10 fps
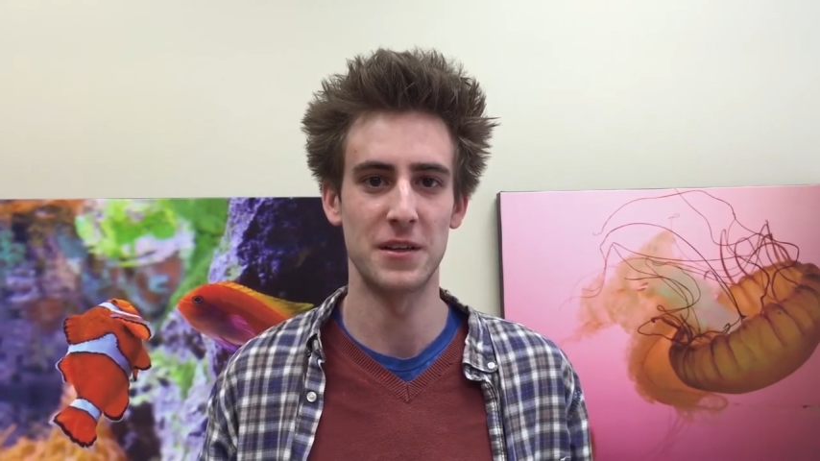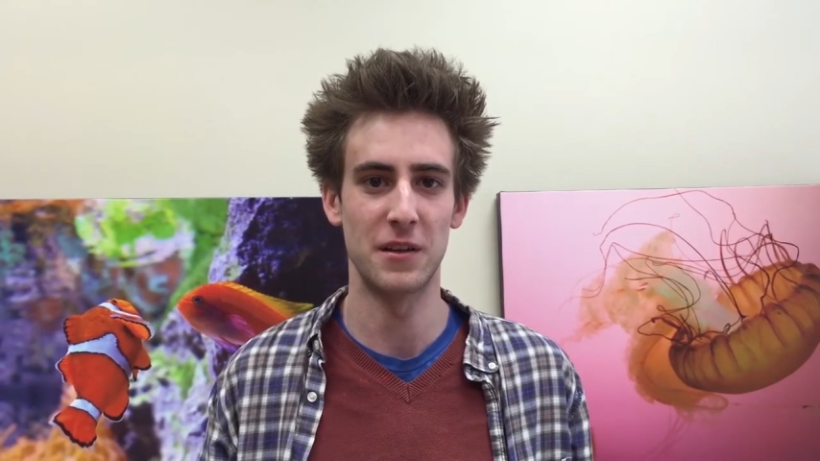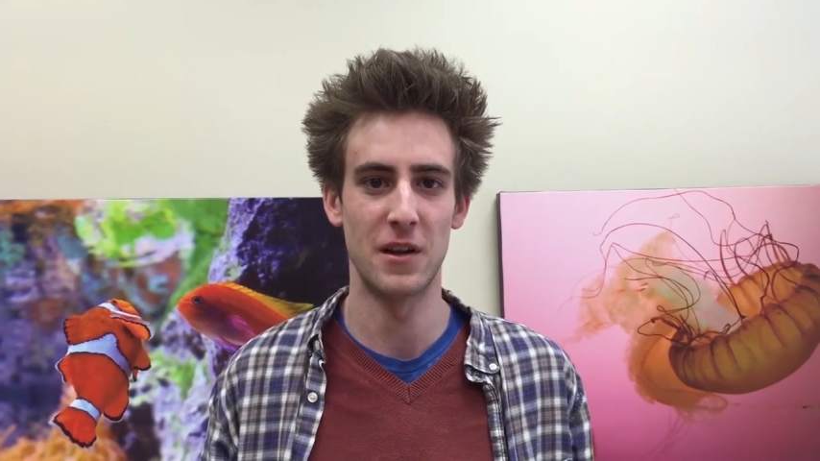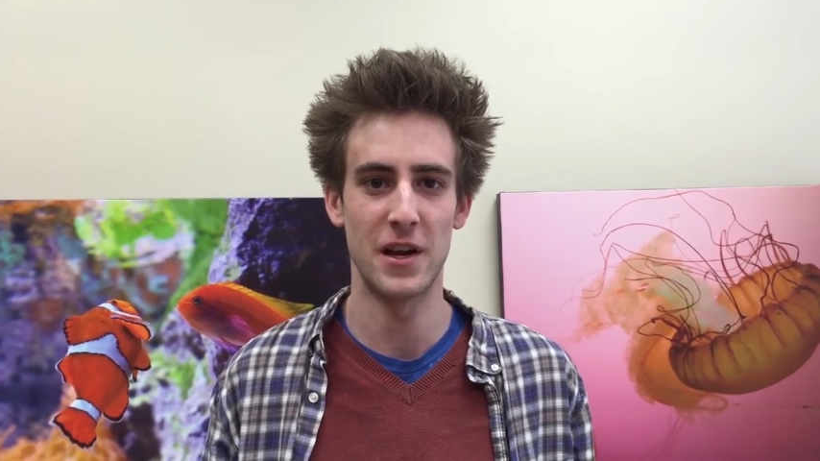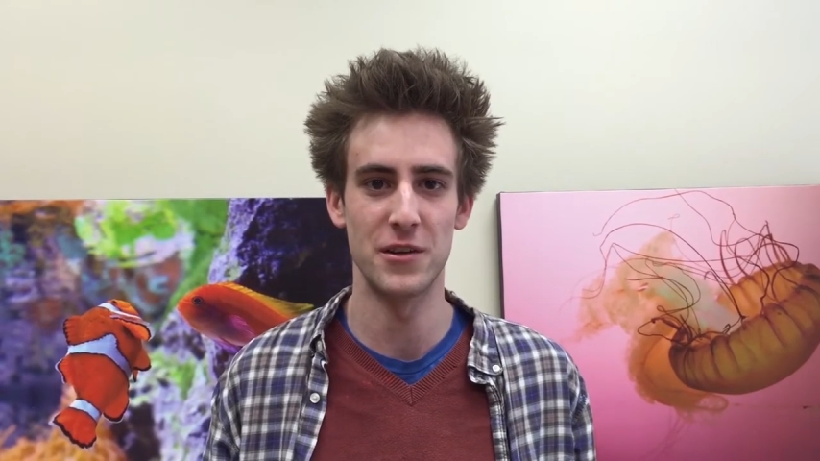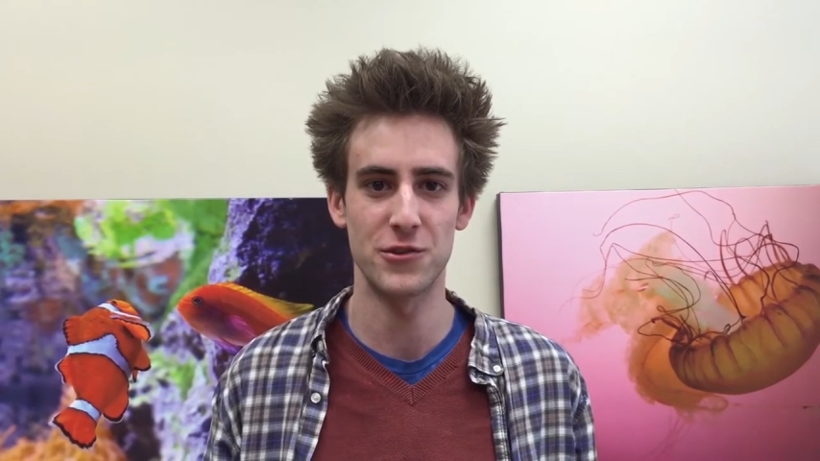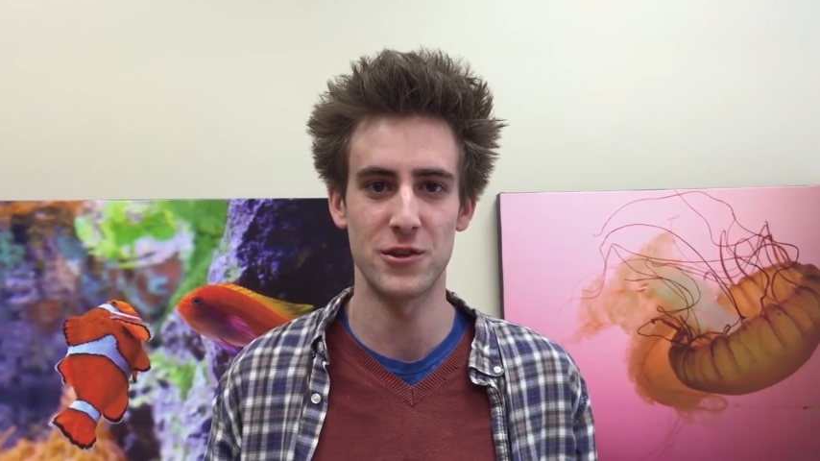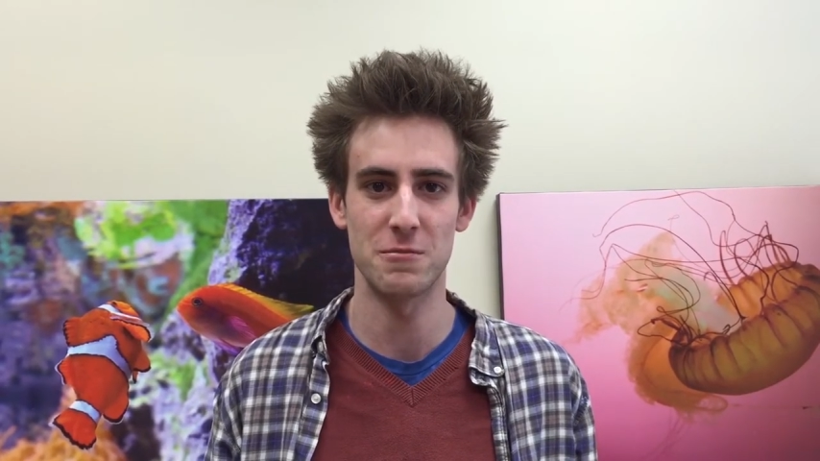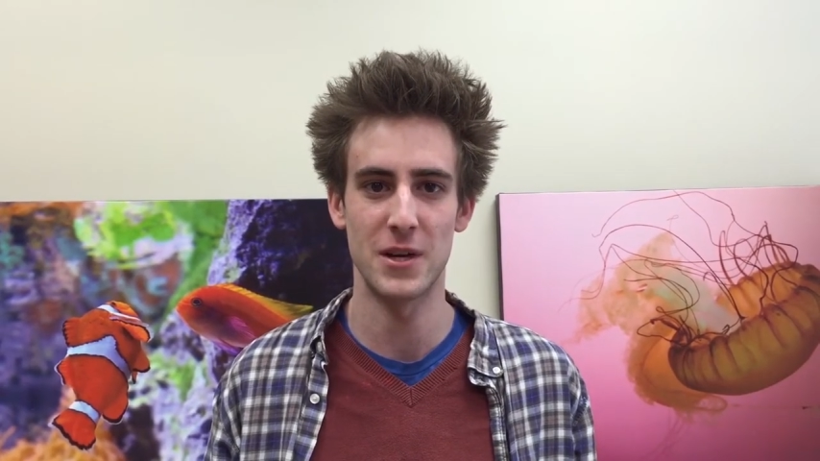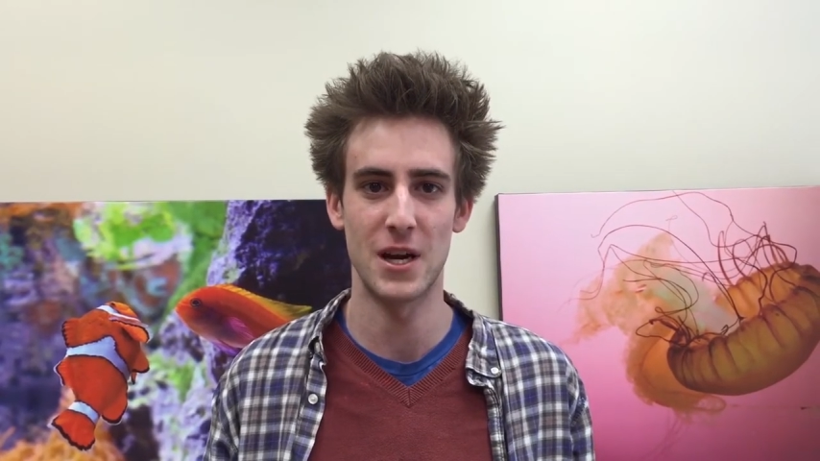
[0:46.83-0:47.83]
of the line
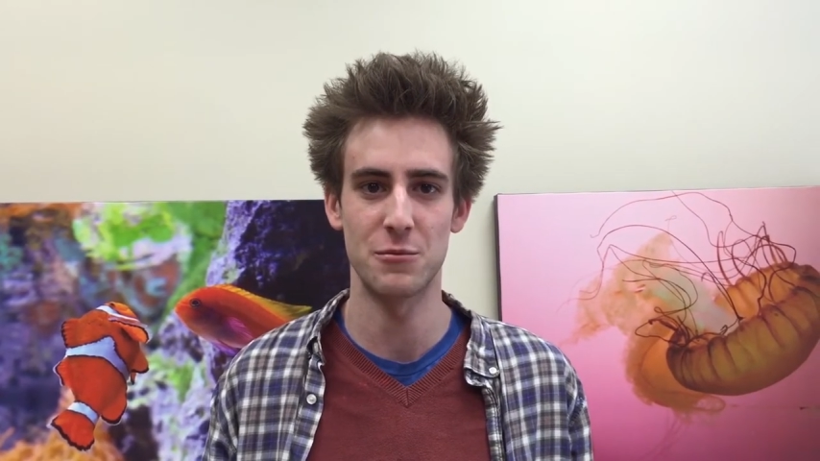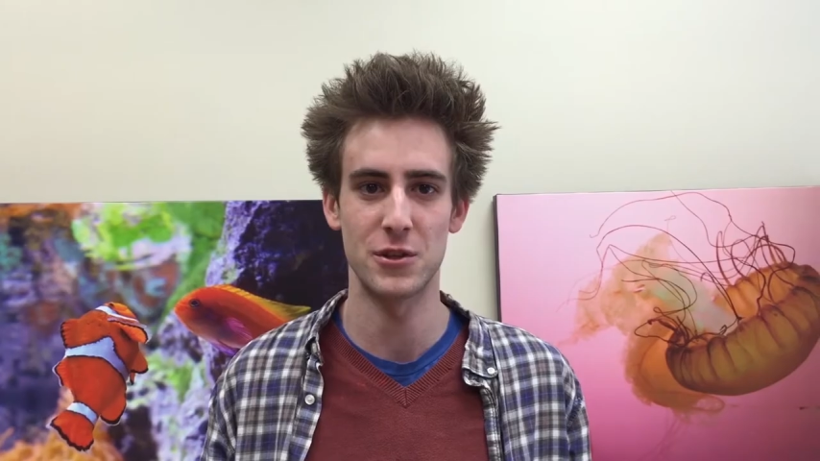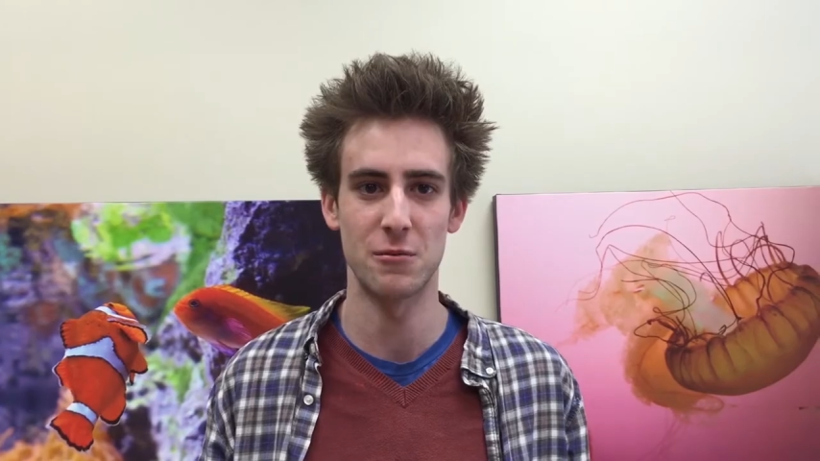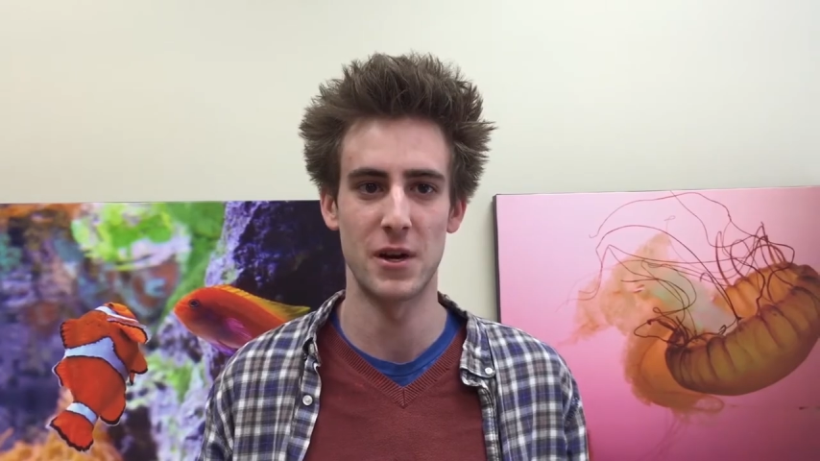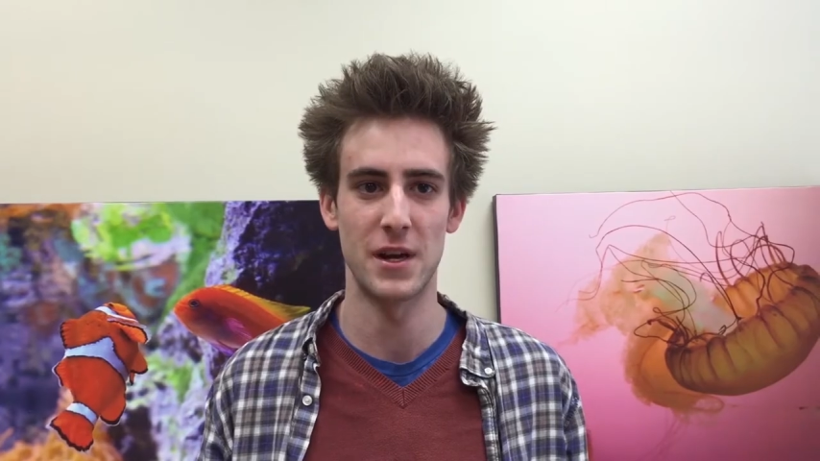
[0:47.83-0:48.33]
treatment option